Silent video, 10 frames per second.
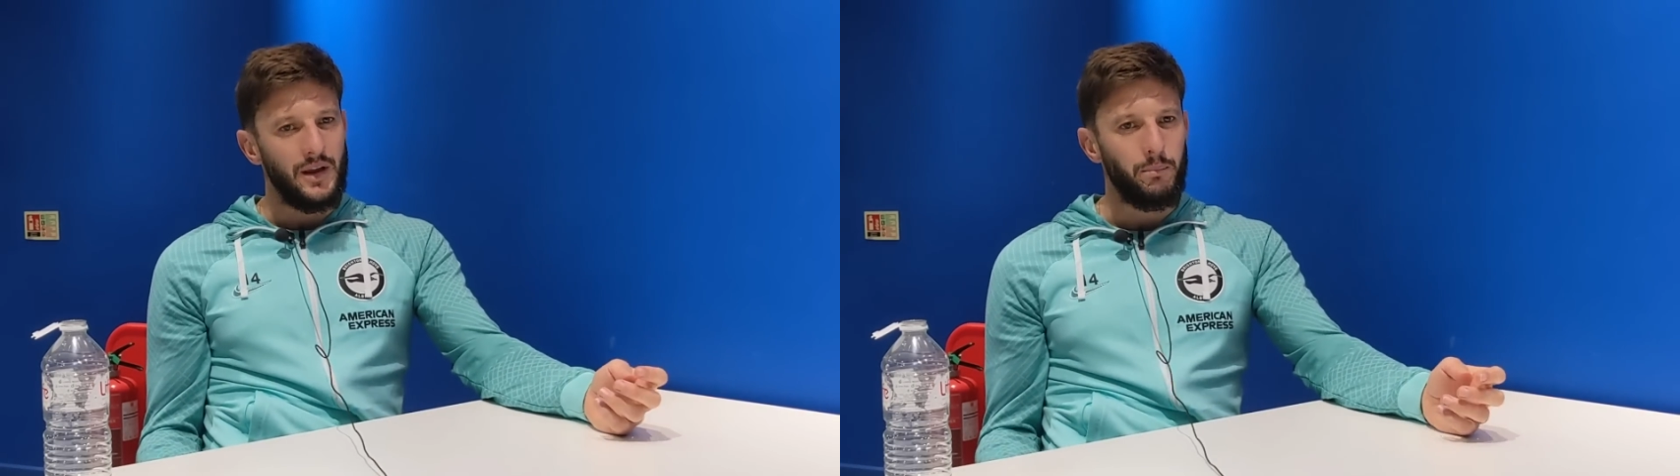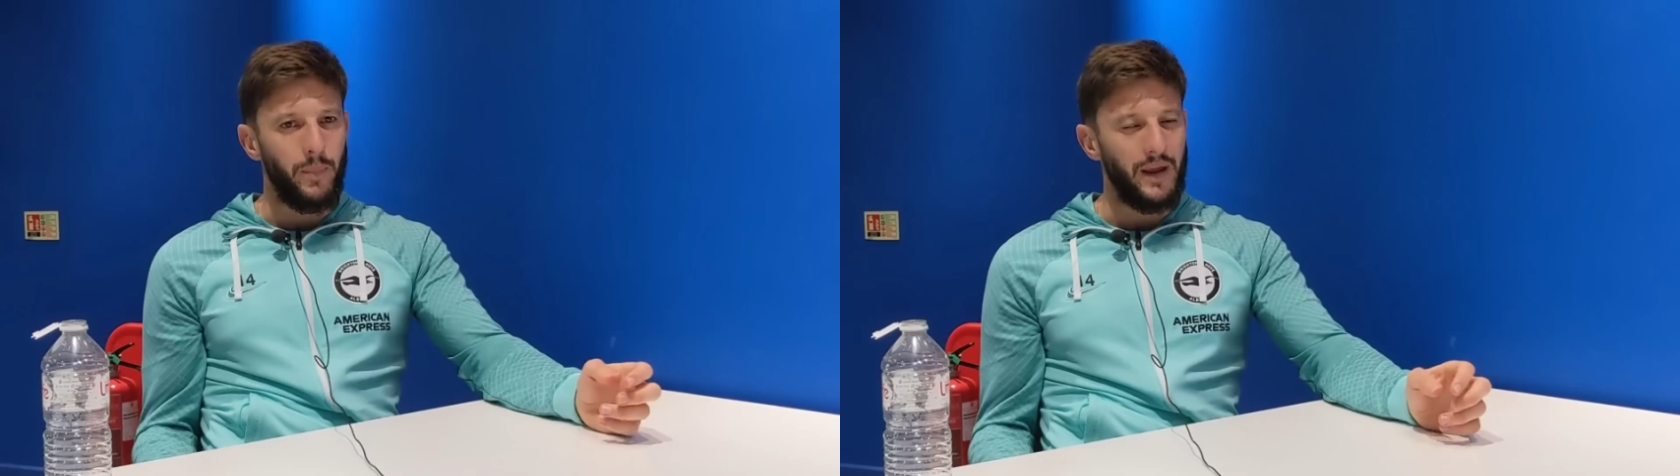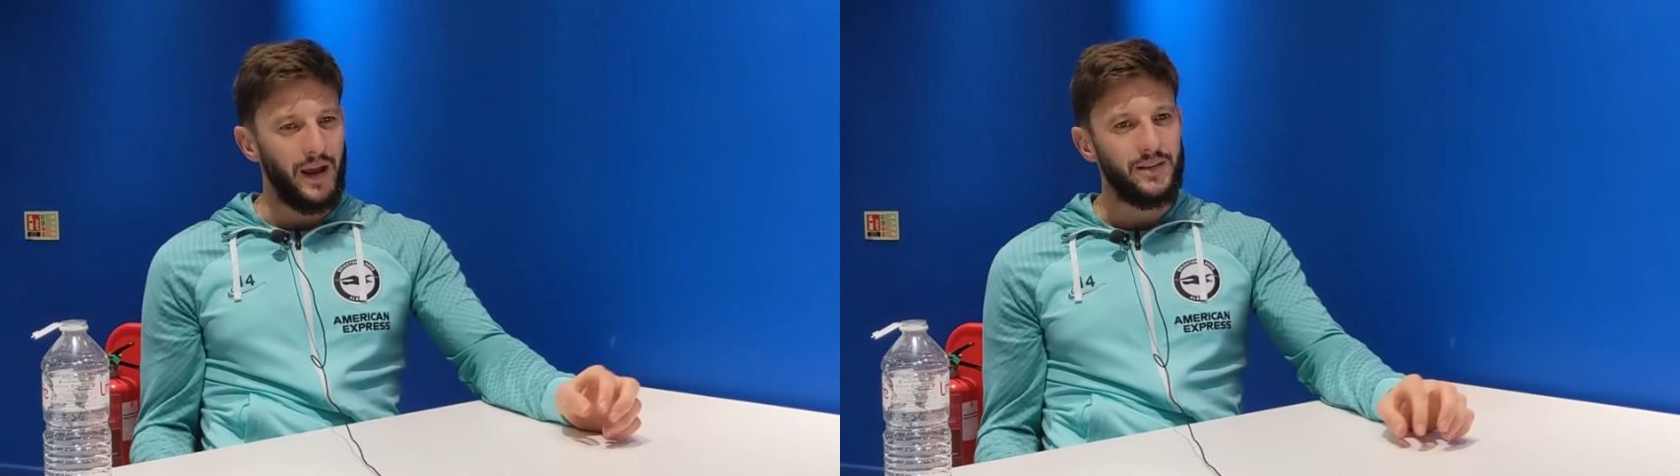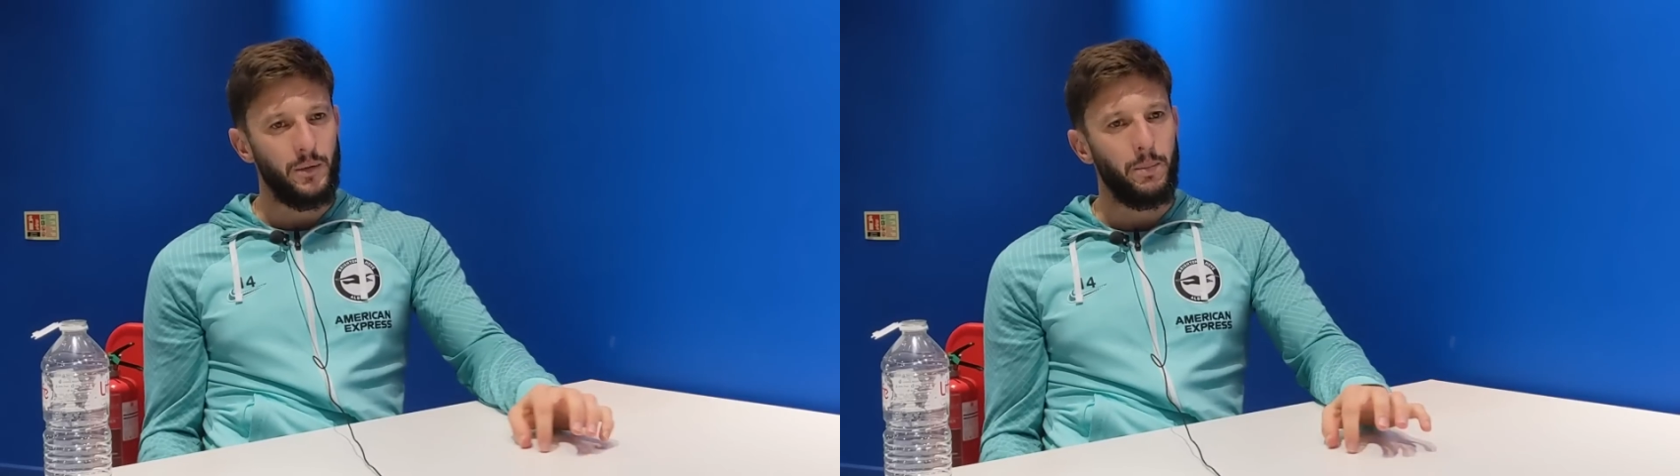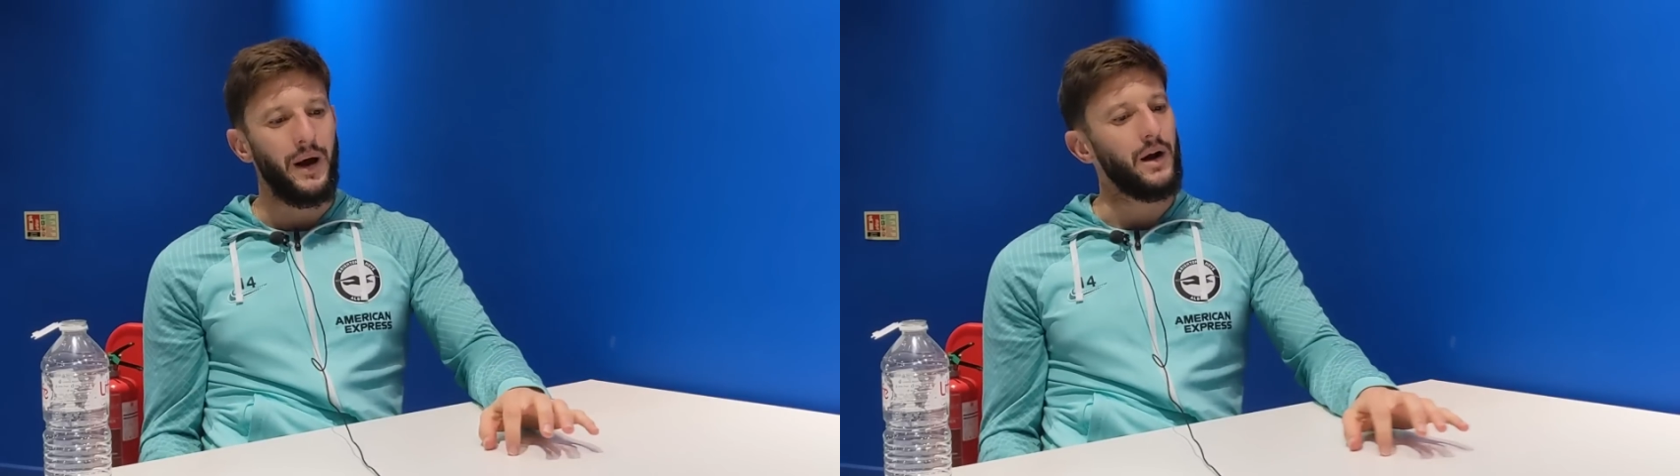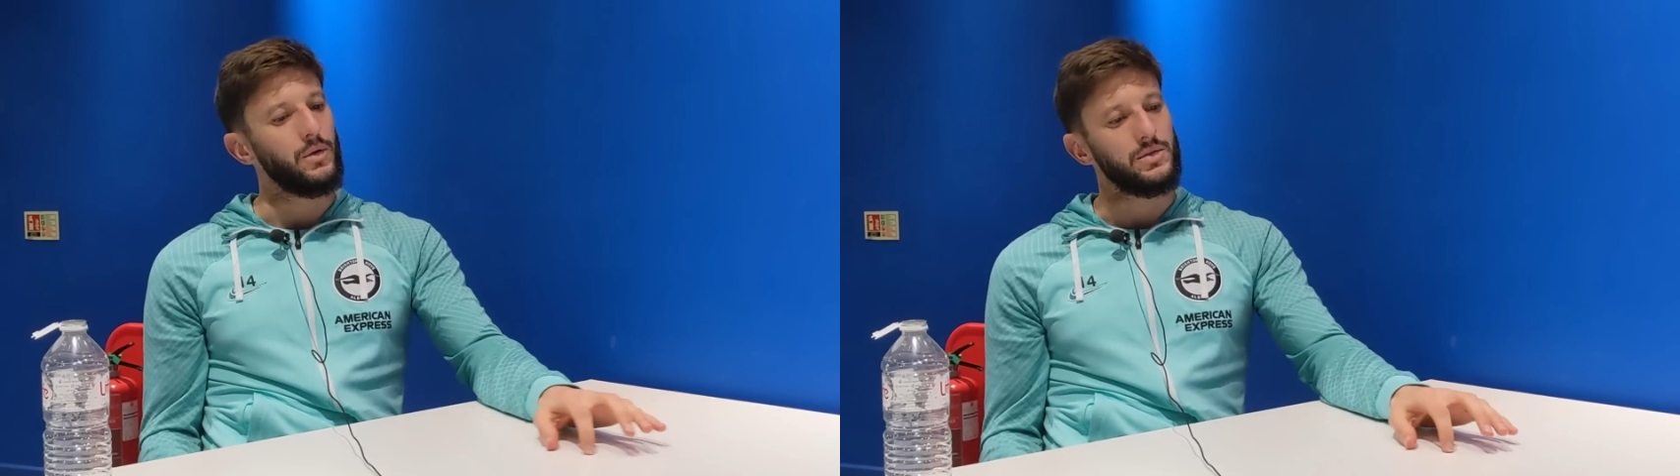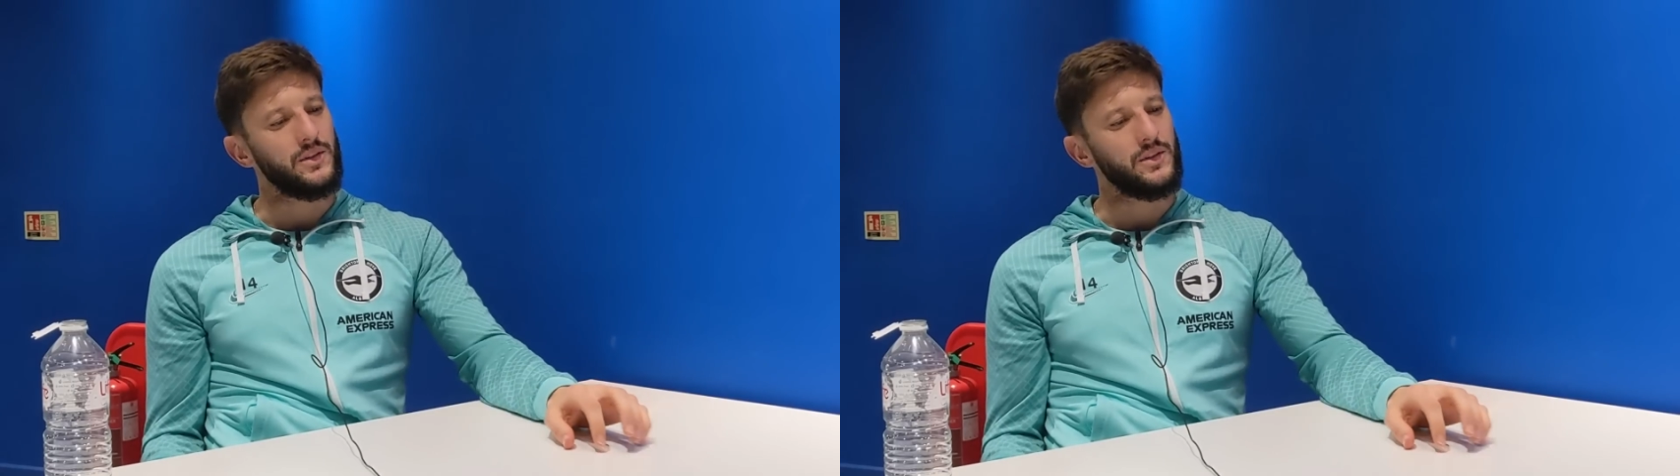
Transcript: had to battle